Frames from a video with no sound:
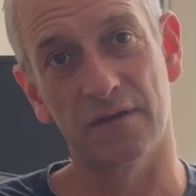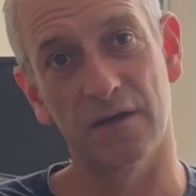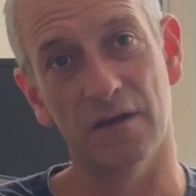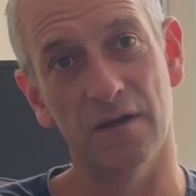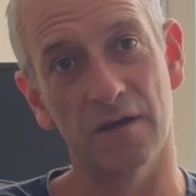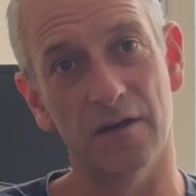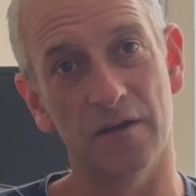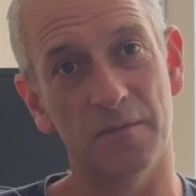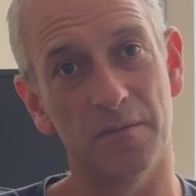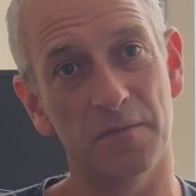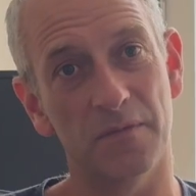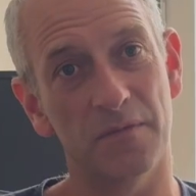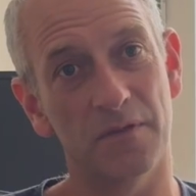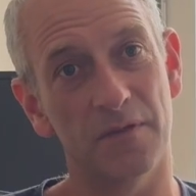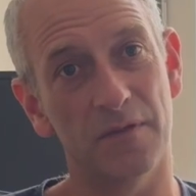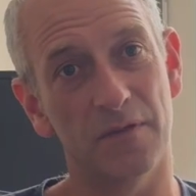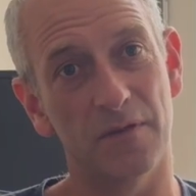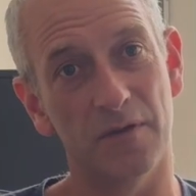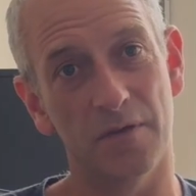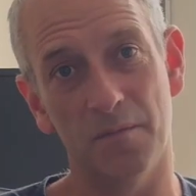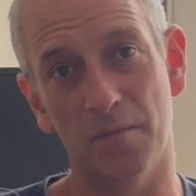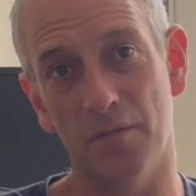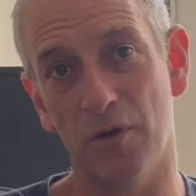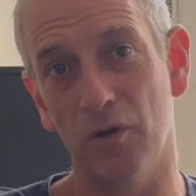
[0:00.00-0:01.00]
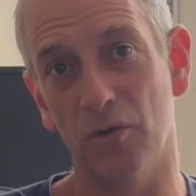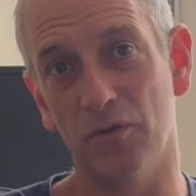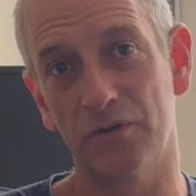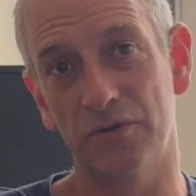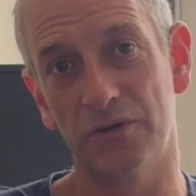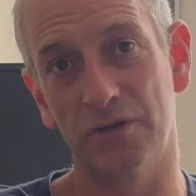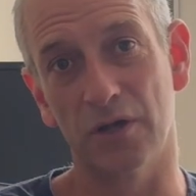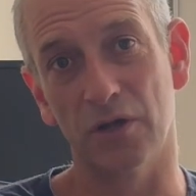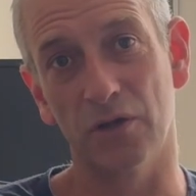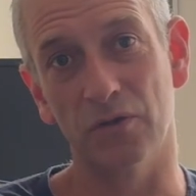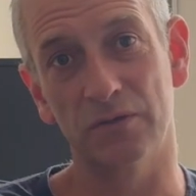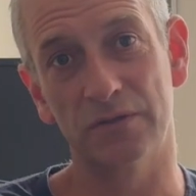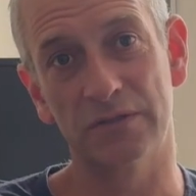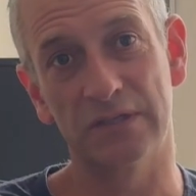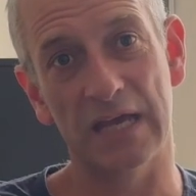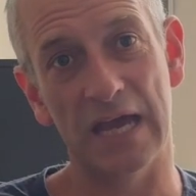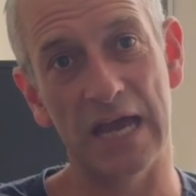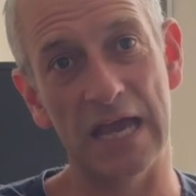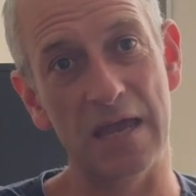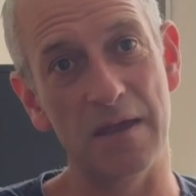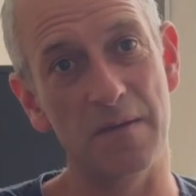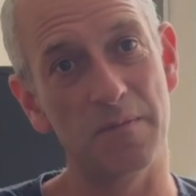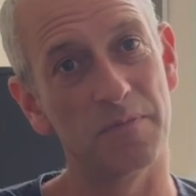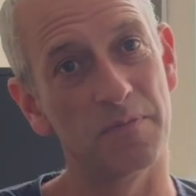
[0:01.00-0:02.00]
the Mould Gold
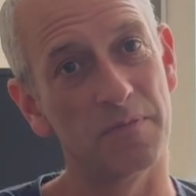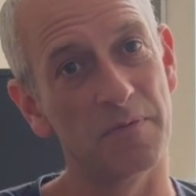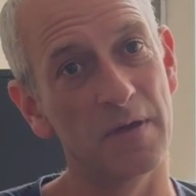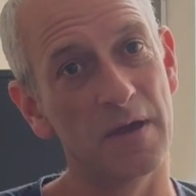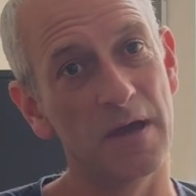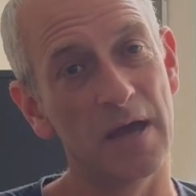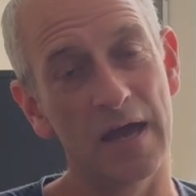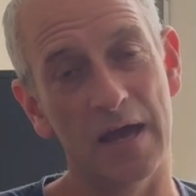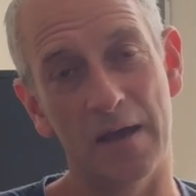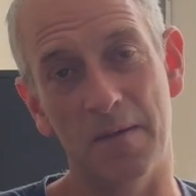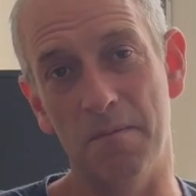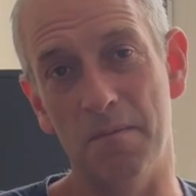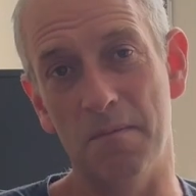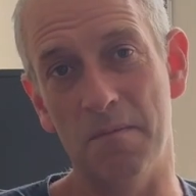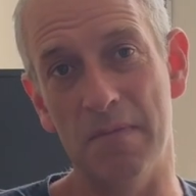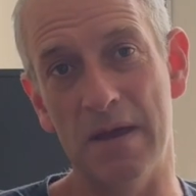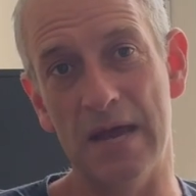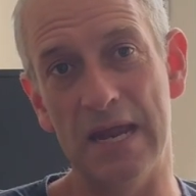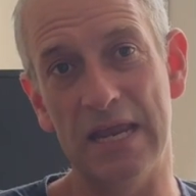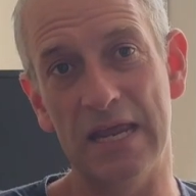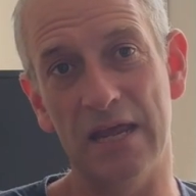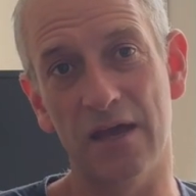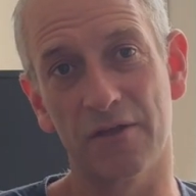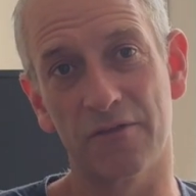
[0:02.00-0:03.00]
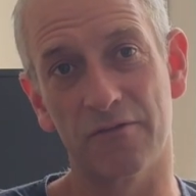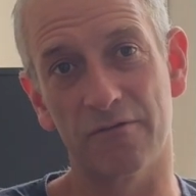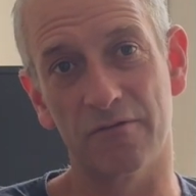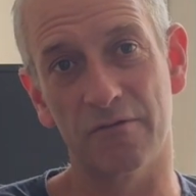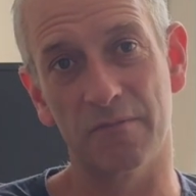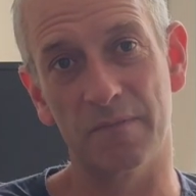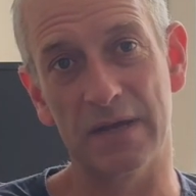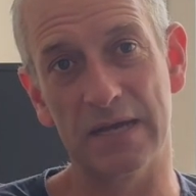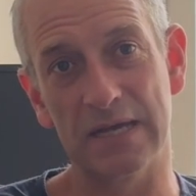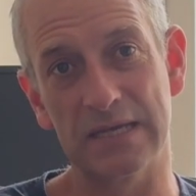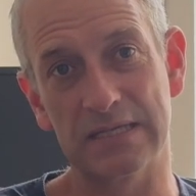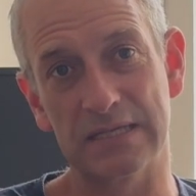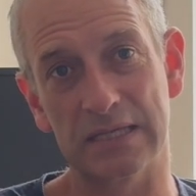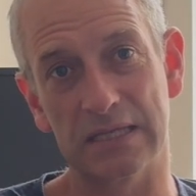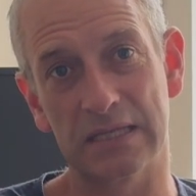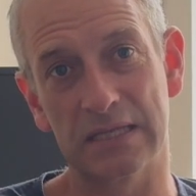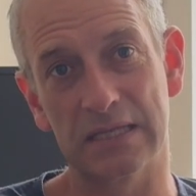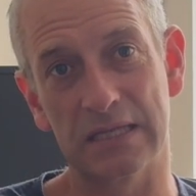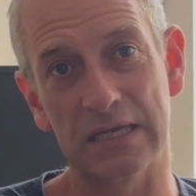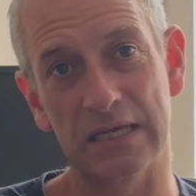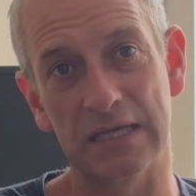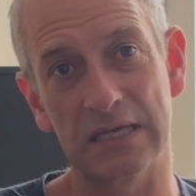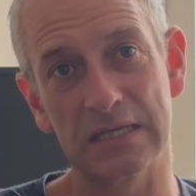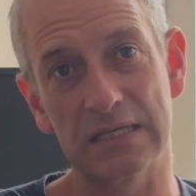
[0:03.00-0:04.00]
Cape, and many other amazing
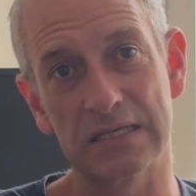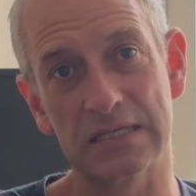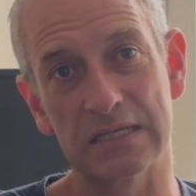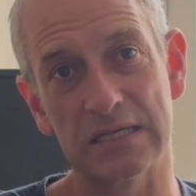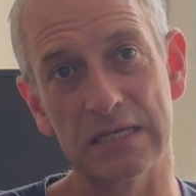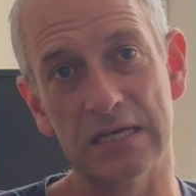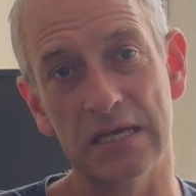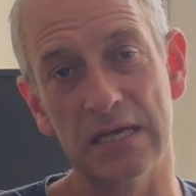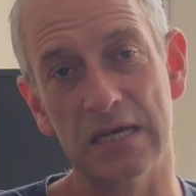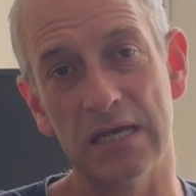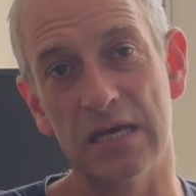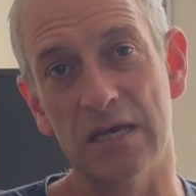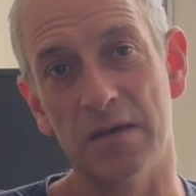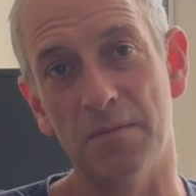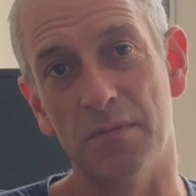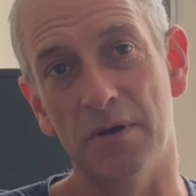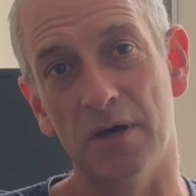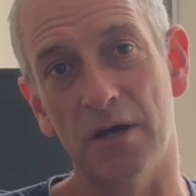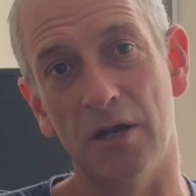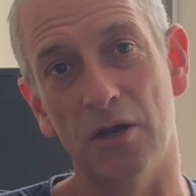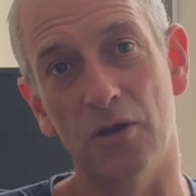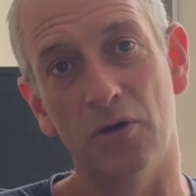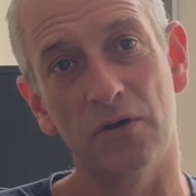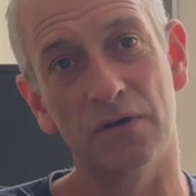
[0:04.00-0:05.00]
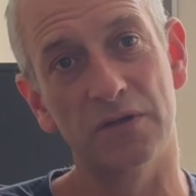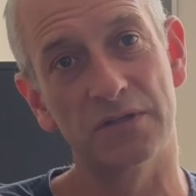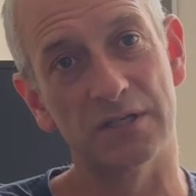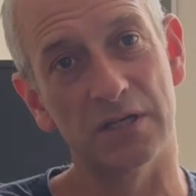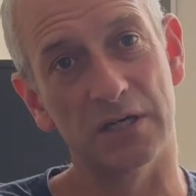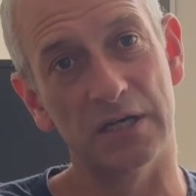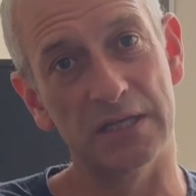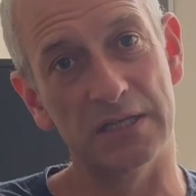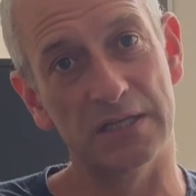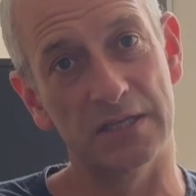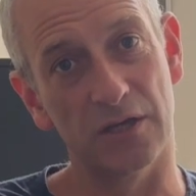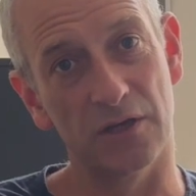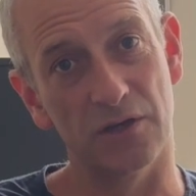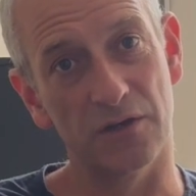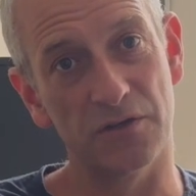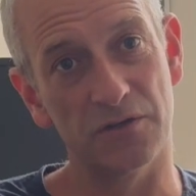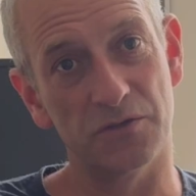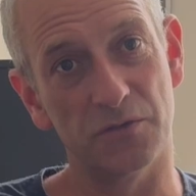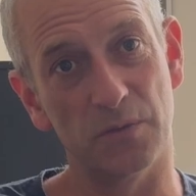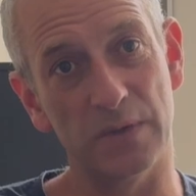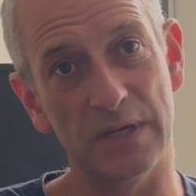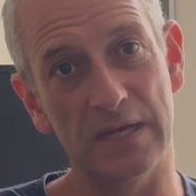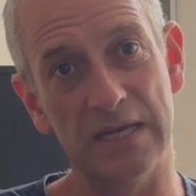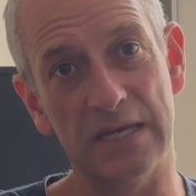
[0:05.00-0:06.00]
things. But alongside
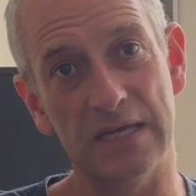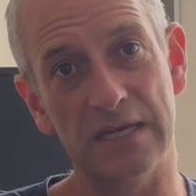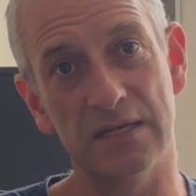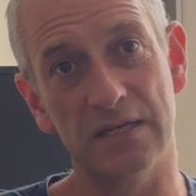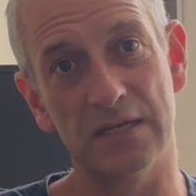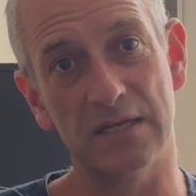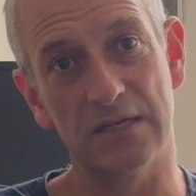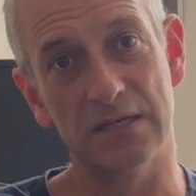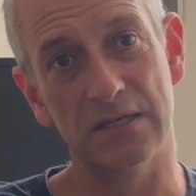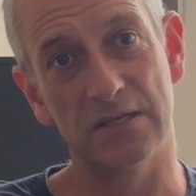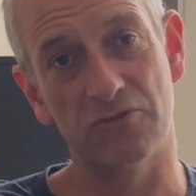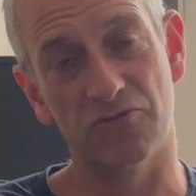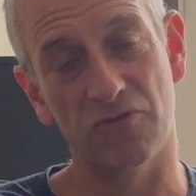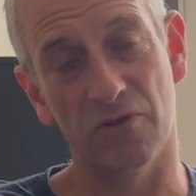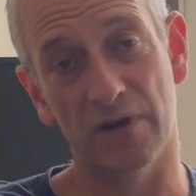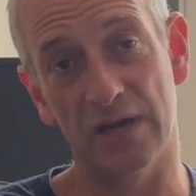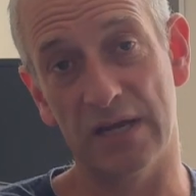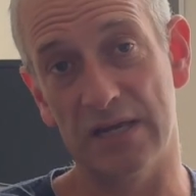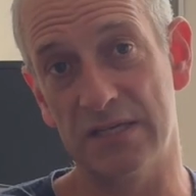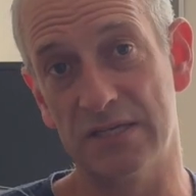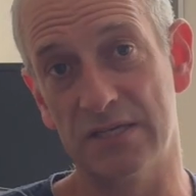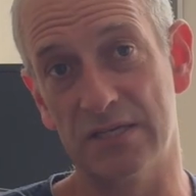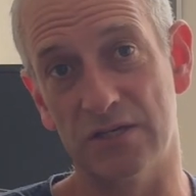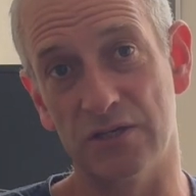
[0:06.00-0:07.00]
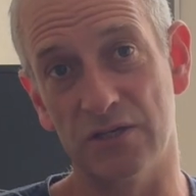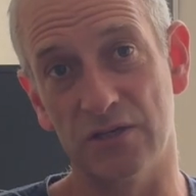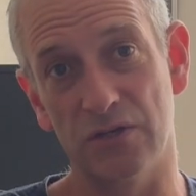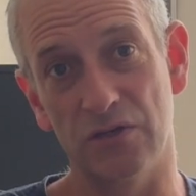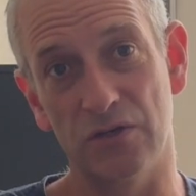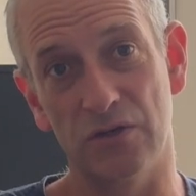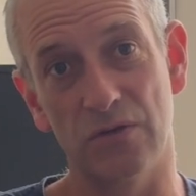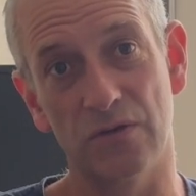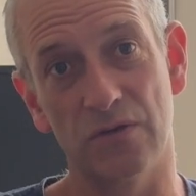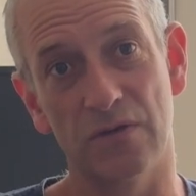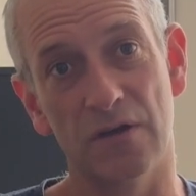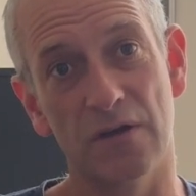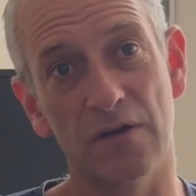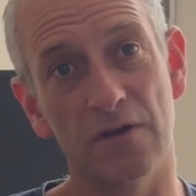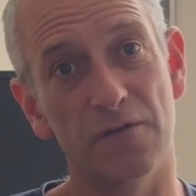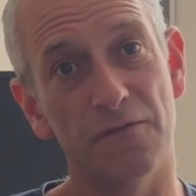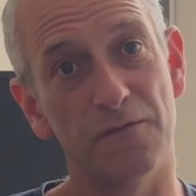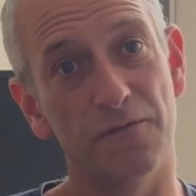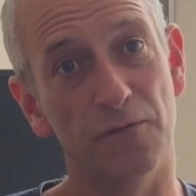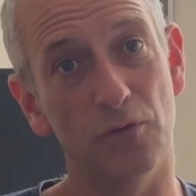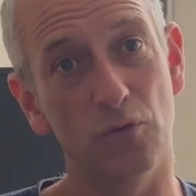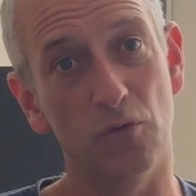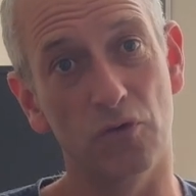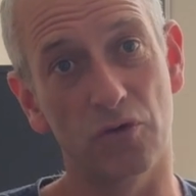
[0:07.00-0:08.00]
those, we tried to
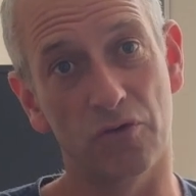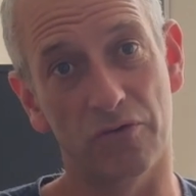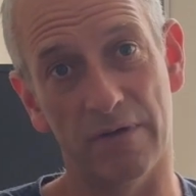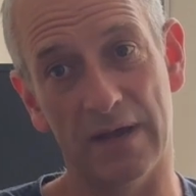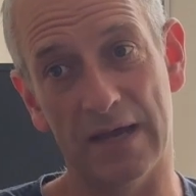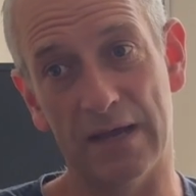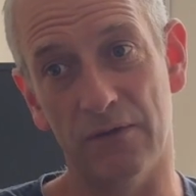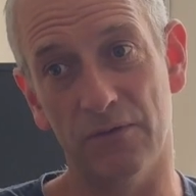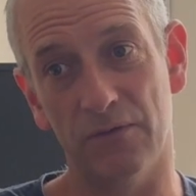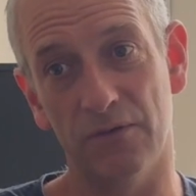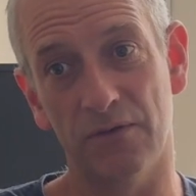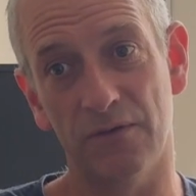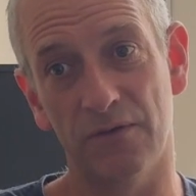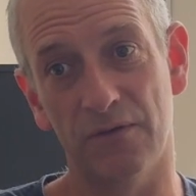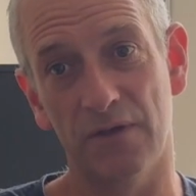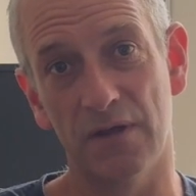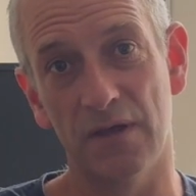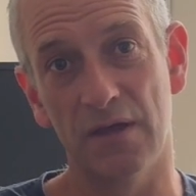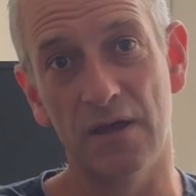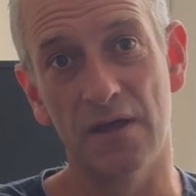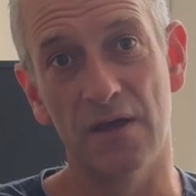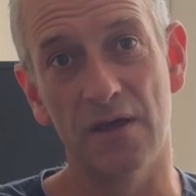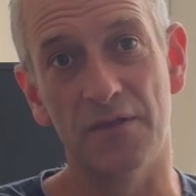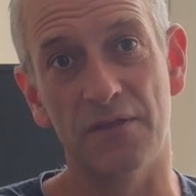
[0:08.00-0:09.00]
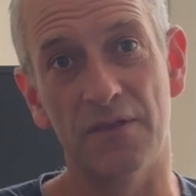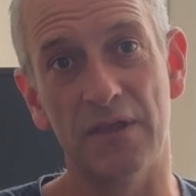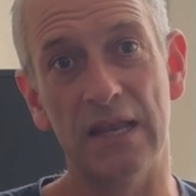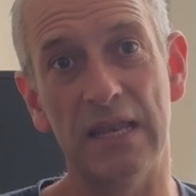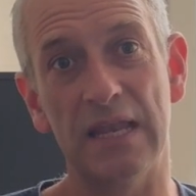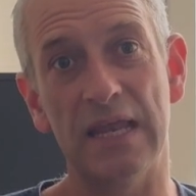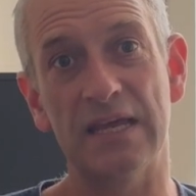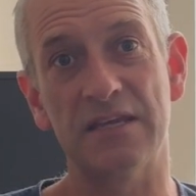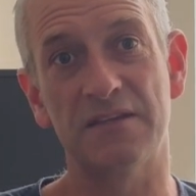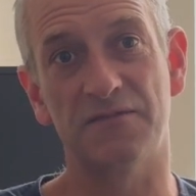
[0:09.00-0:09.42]
foreground the less